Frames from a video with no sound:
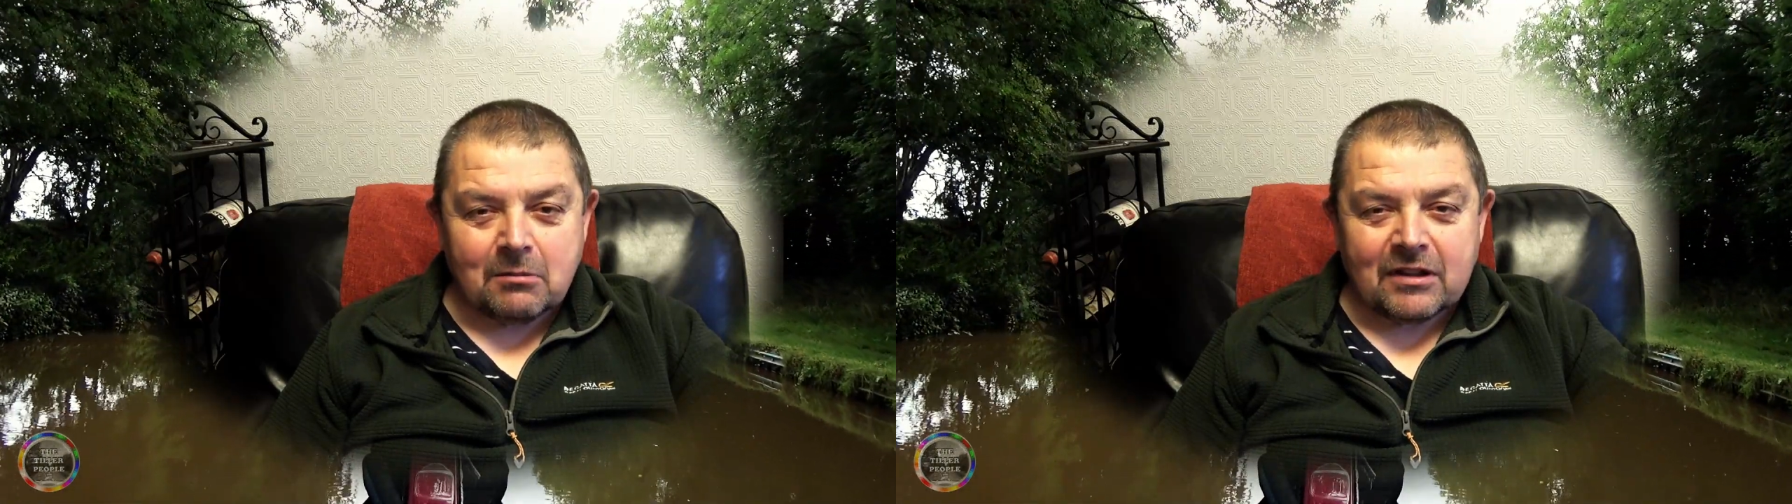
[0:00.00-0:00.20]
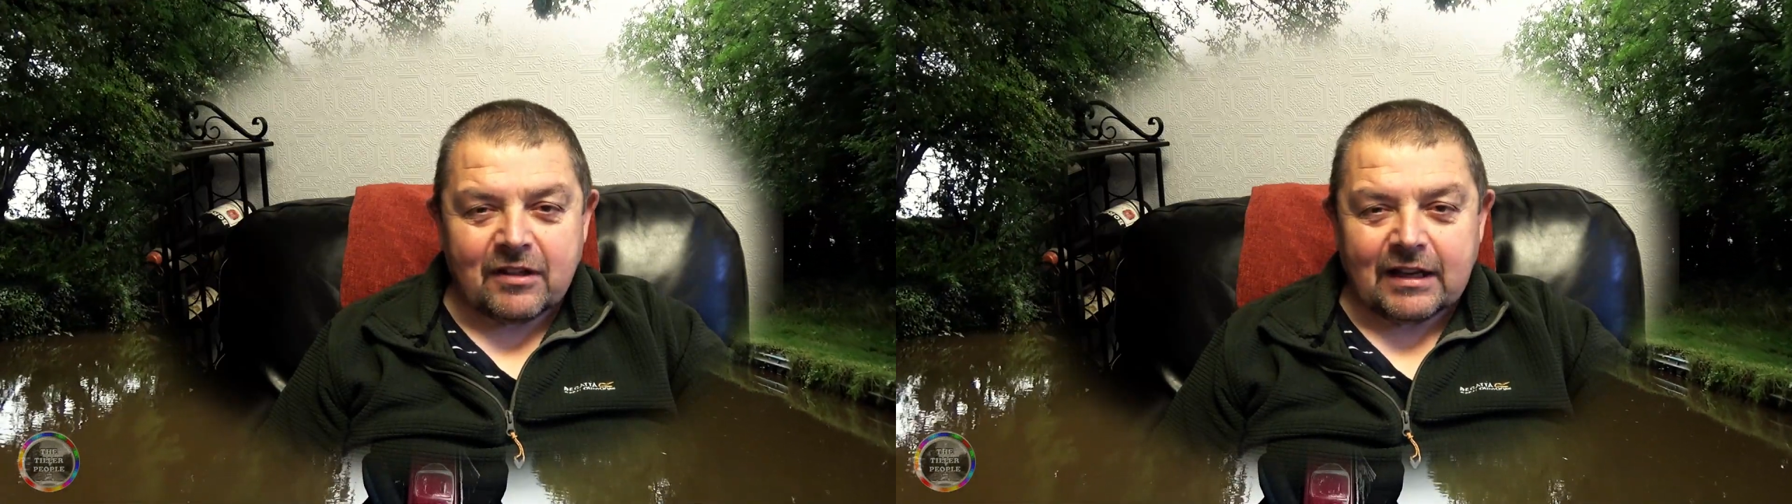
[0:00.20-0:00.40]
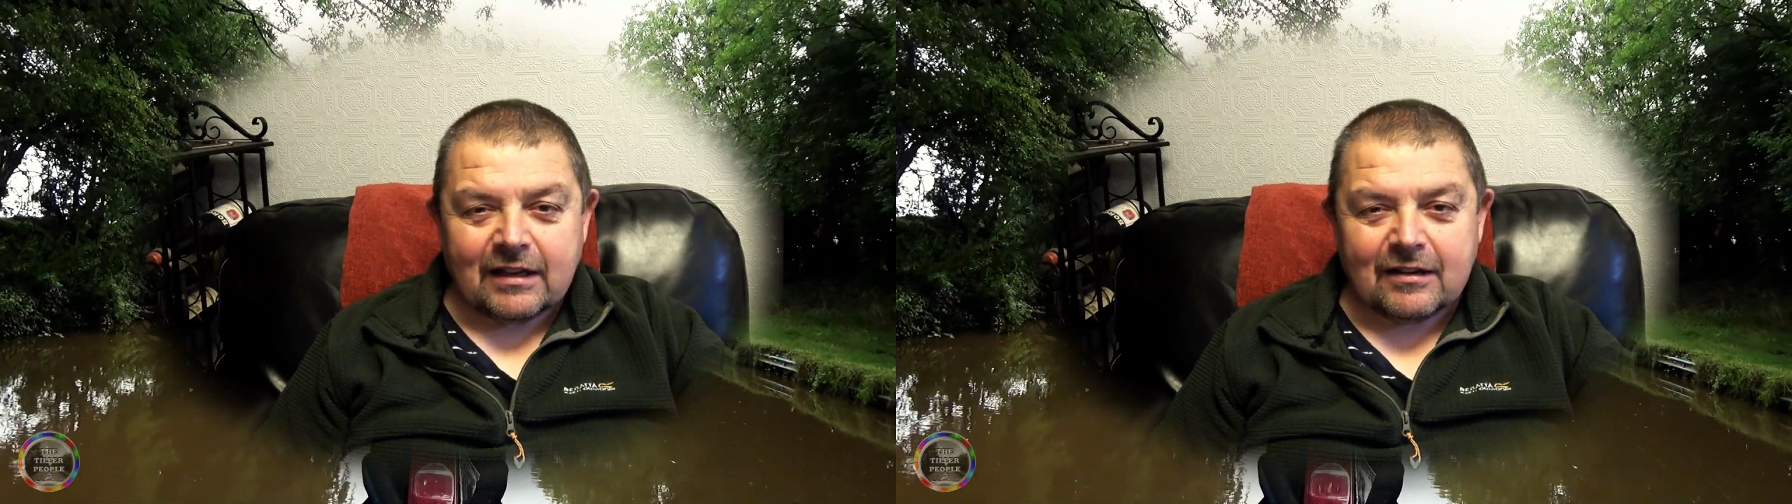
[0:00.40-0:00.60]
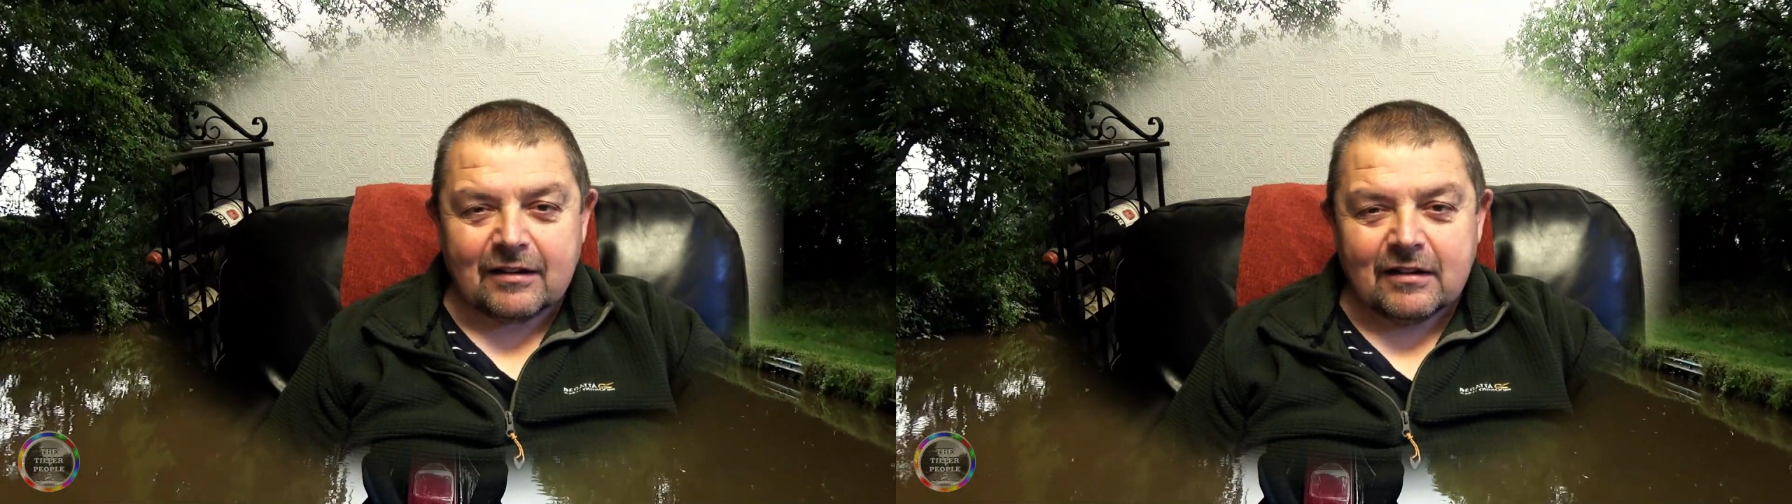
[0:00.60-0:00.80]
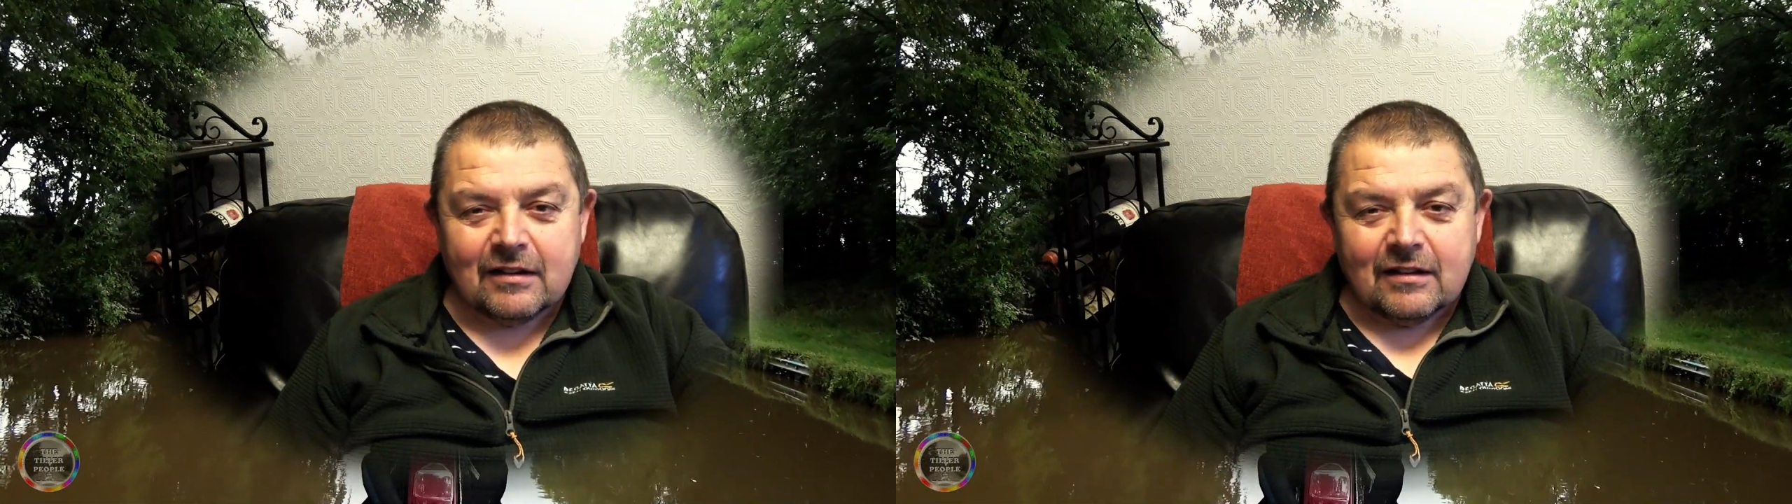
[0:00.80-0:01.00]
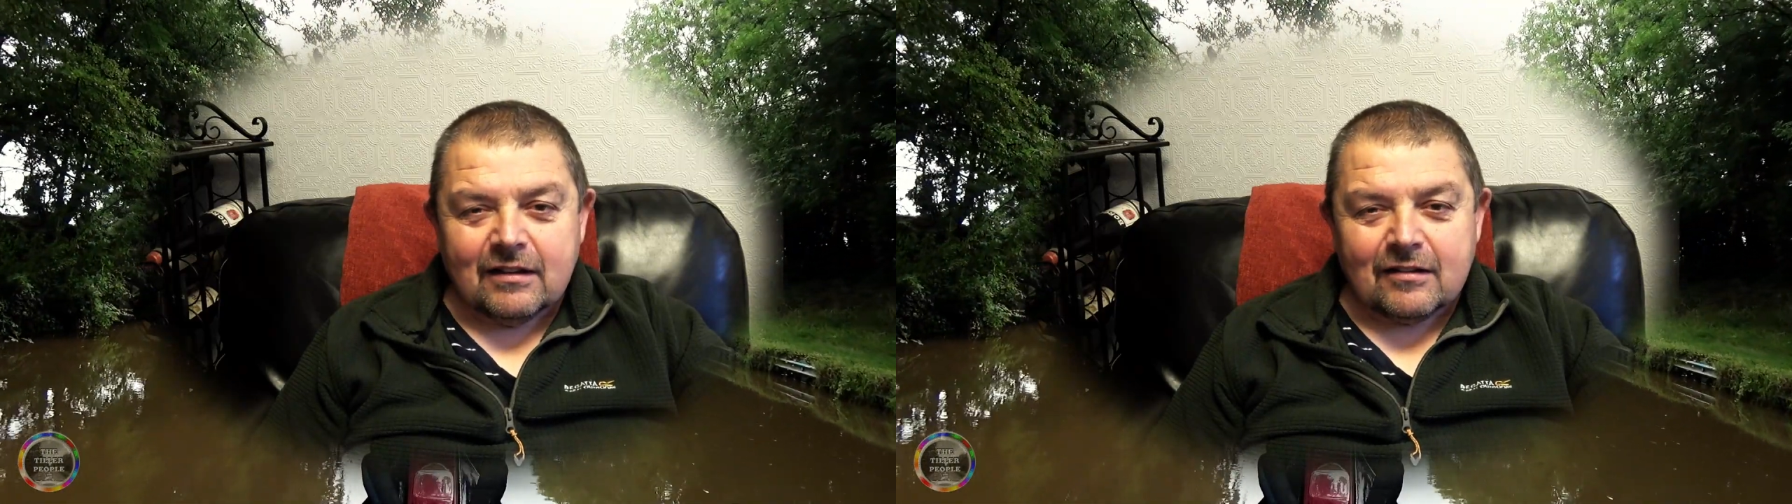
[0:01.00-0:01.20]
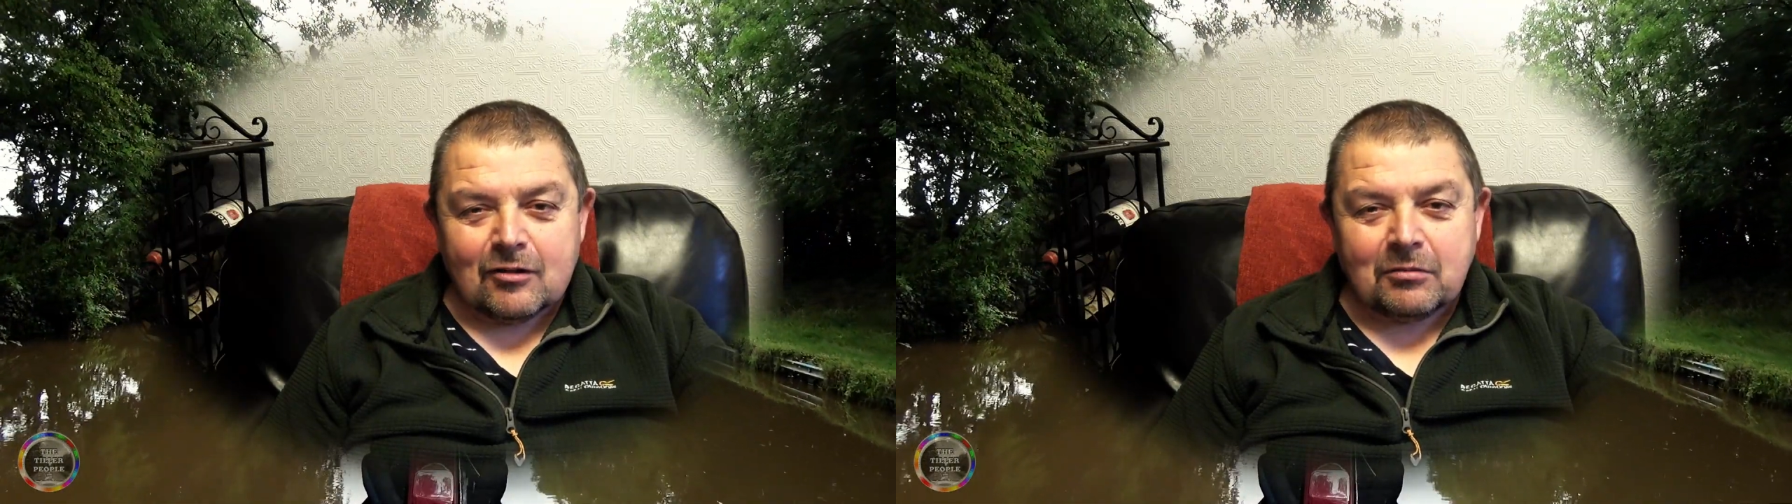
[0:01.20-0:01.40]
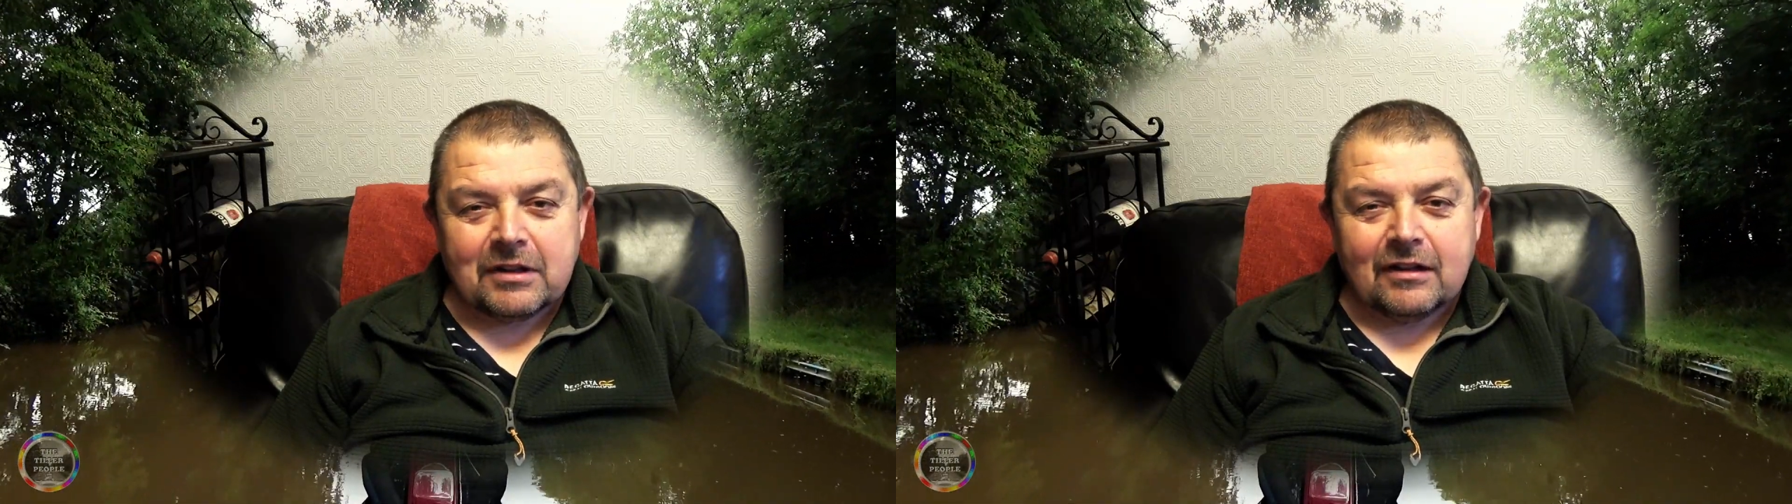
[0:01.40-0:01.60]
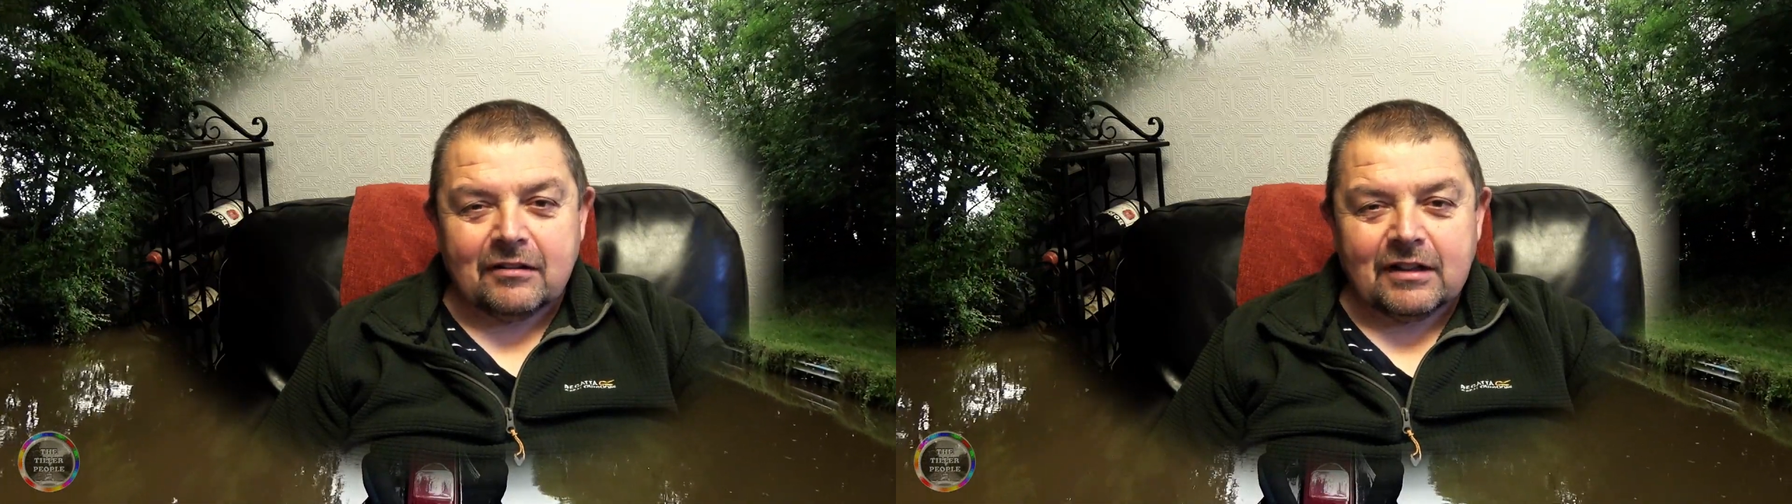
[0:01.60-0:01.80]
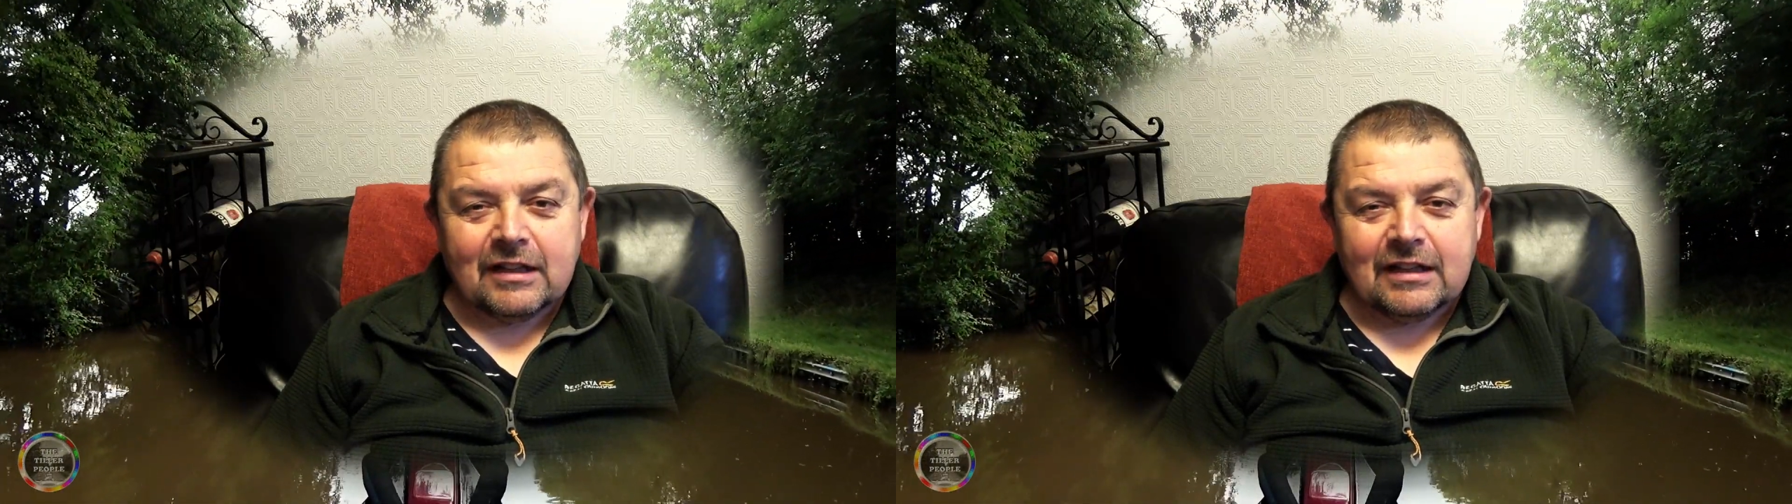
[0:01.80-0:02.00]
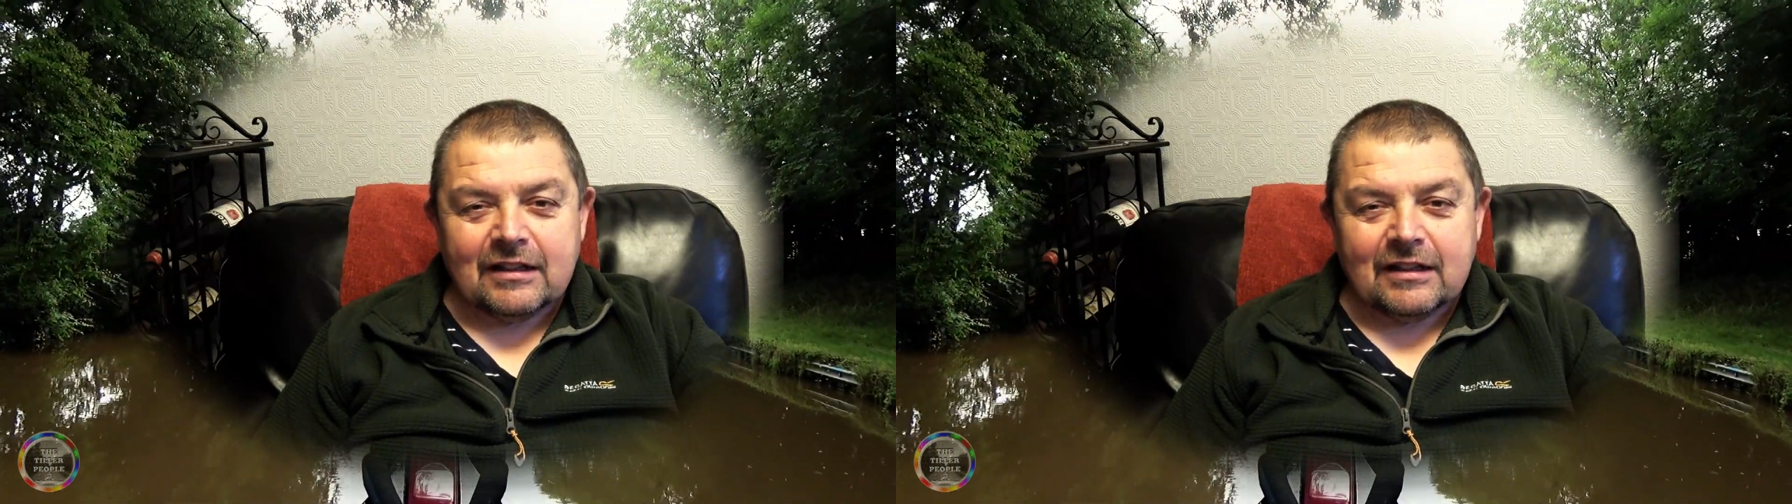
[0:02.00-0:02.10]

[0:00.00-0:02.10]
I think something on the